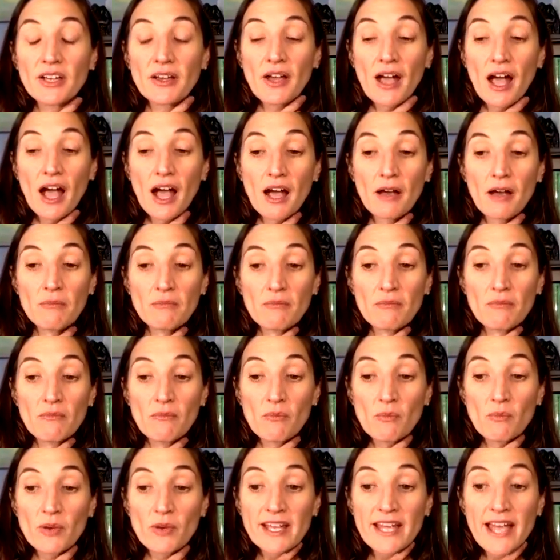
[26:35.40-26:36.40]
um,
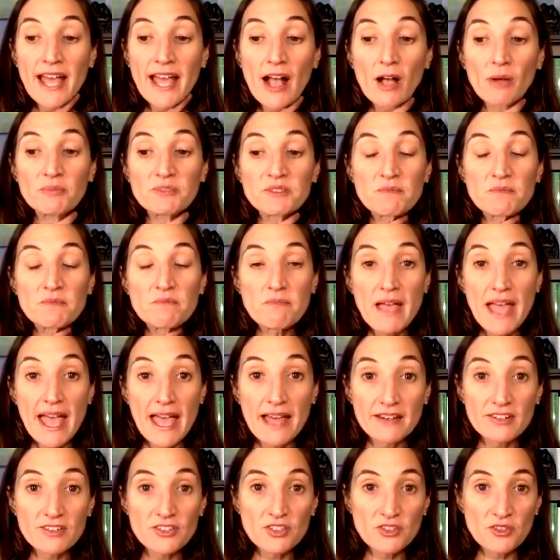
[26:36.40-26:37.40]
we helped
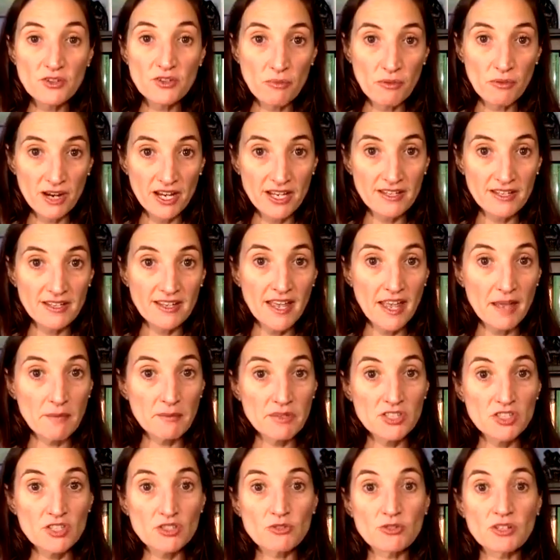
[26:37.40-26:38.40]
manage their brain
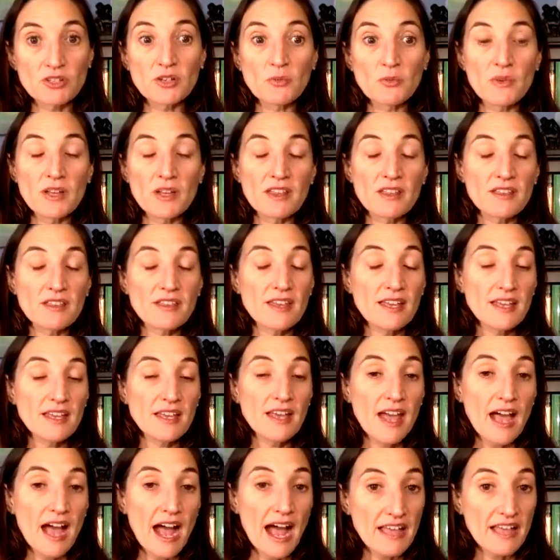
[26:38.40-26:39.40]
chemistry with
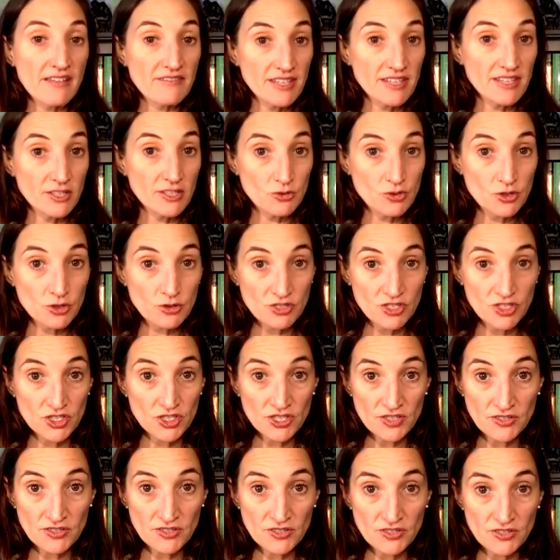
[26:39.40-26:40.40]
I V
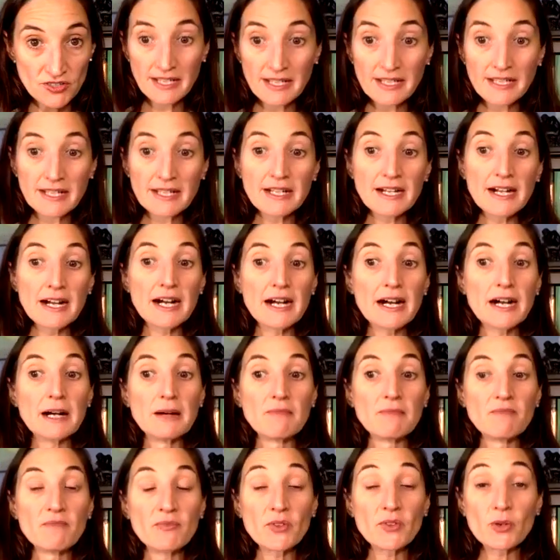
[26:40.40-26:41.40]
nutrition,
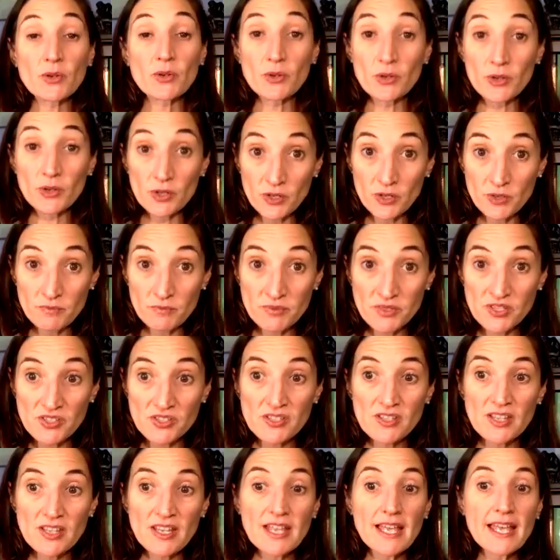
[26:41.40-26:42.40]
Um,
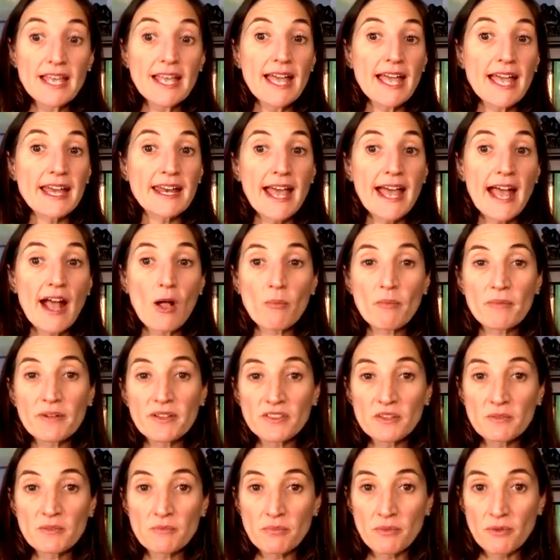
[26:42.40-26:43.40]
herbs, and
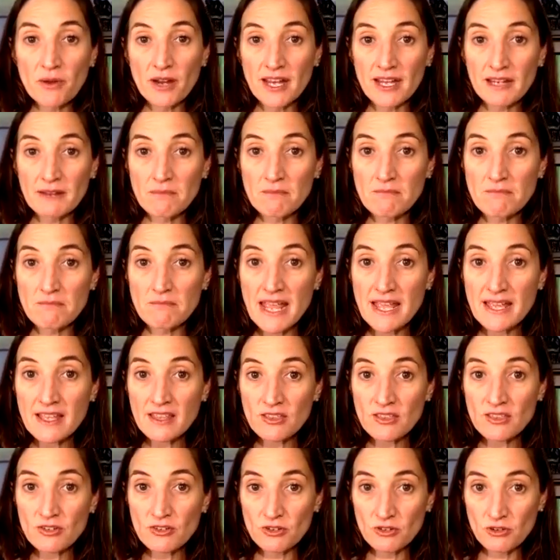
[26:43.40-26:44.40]
helping the brain
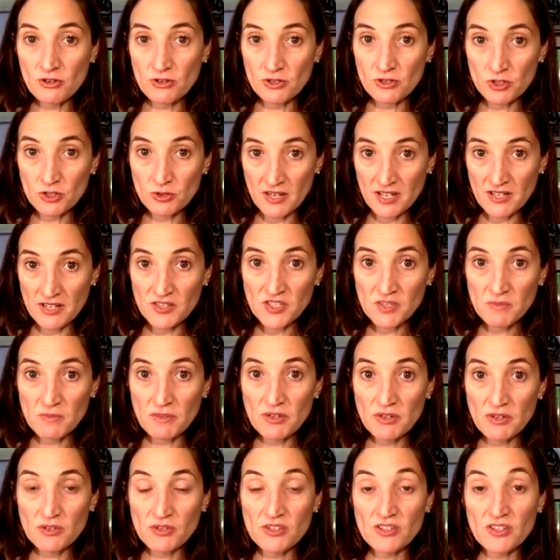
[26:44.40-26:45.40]
make the
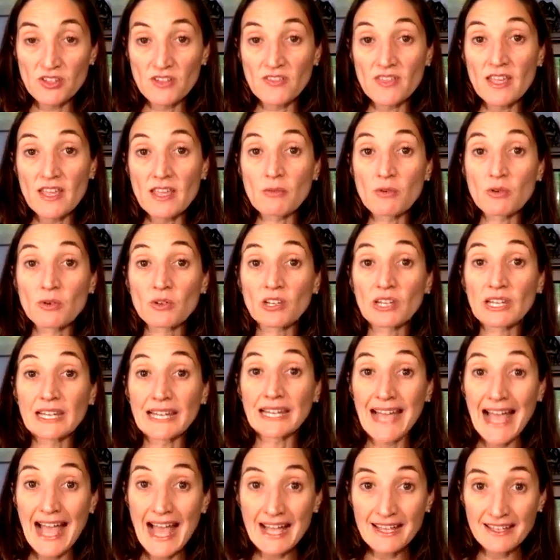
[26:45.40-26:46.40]
neurotransmitters that they were
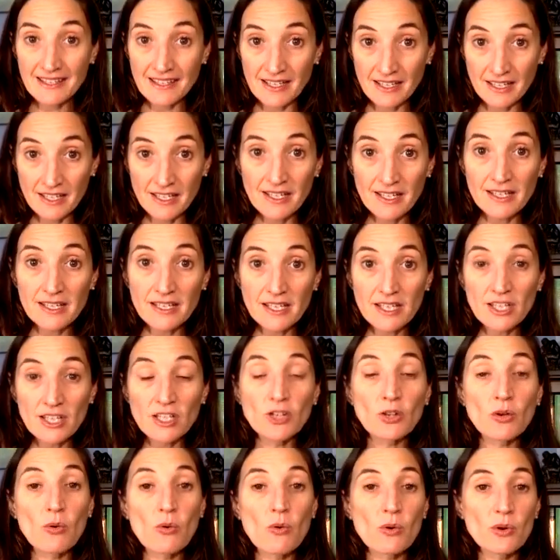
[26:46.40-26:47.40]
lacking
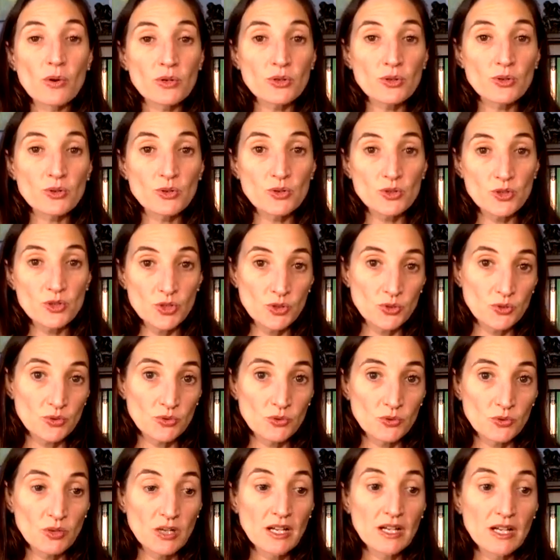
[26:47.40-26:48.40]
in order
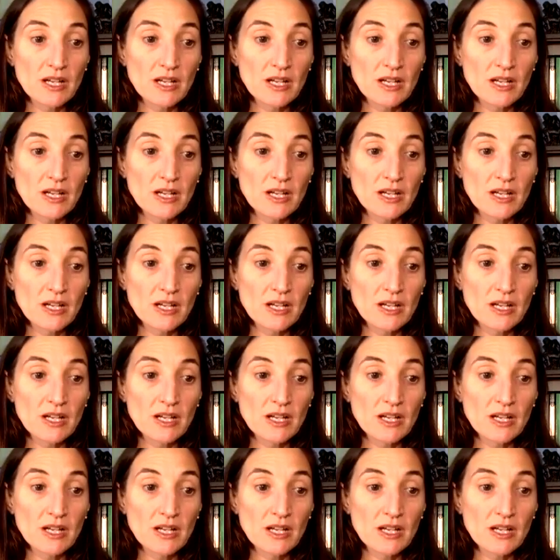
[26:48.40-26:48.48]
to